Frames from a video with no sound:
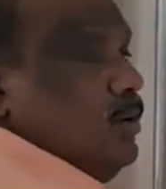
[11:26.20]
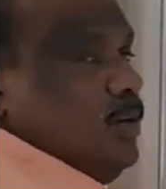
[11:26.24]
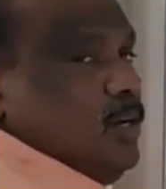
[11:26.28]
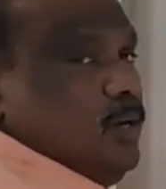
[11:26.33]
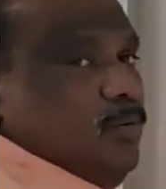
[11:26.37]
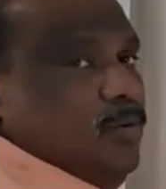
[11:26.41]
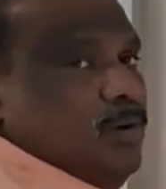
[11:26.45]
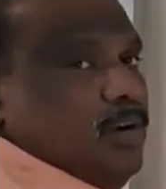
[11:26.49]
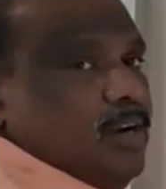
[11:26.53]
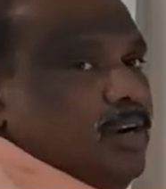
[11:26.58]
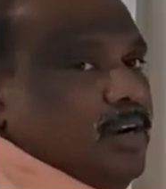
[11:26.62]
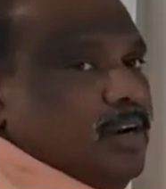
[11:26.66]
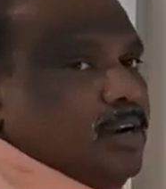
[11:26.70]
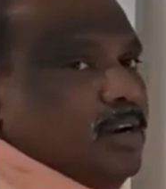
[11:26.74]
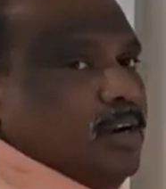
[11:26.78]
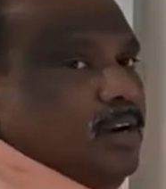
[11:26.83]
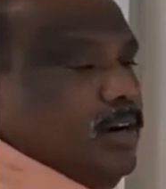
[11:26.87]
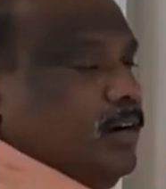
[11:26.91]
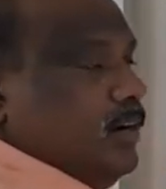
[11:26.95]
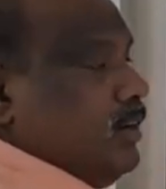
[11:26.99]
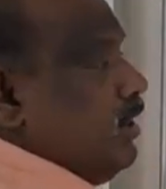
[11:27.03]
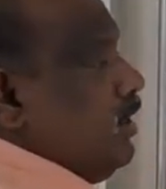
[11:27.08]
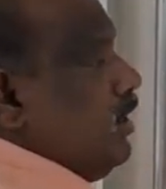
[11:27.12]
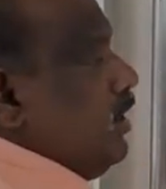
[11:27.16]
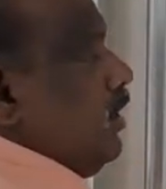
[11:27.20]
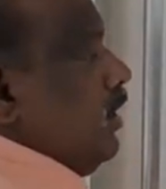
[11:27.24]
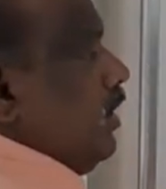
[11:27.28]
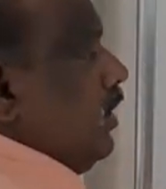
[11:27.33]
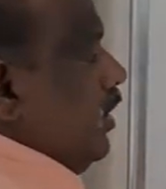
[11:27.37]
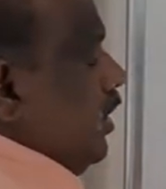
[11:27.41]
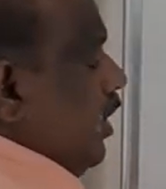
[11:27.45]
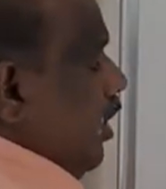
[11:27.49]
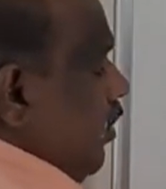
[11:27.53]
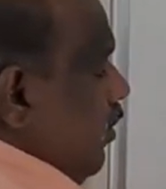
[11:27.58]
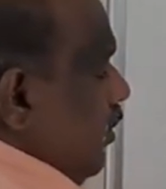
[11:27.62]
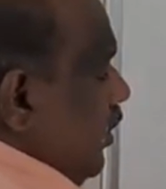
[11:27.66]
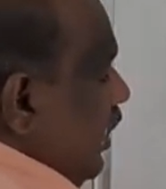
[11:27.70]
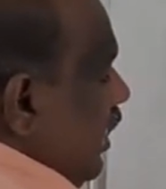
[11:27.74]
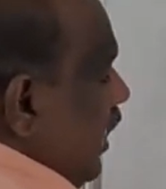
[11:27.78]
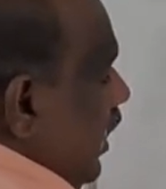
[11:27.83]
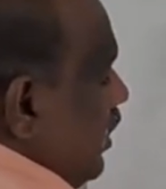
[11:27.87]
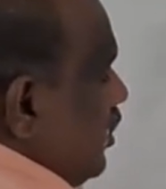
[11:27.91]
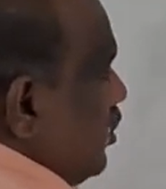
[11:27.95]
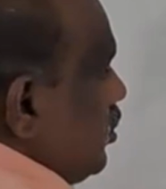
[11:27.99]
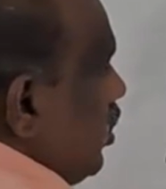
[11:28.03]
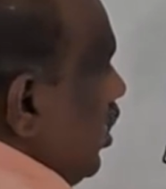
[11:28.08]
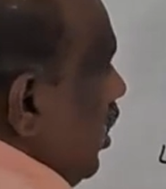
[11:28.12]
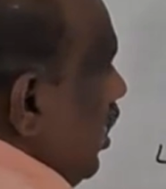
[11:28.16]
Only one electron. Now
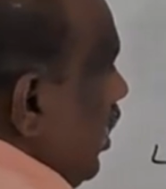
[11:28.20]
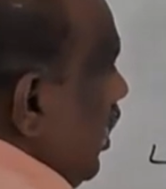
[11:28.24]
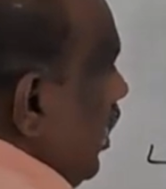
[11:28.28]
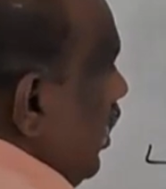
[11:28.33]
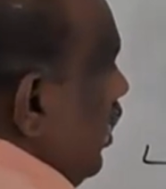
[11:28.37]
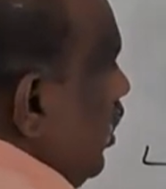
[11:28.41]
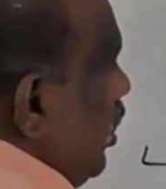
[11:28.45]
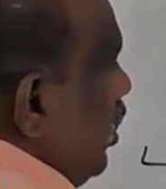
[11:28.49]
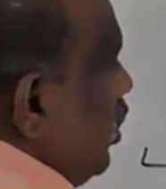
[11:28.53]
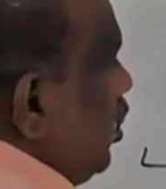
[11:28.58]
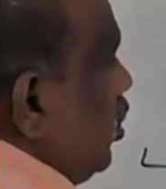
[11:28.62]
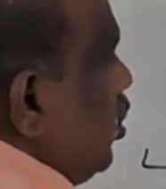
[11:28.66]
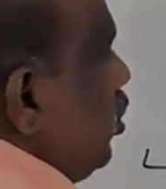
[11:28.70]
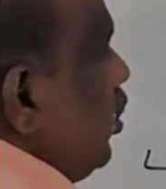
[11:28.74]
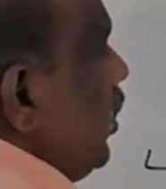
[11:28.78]
let us draw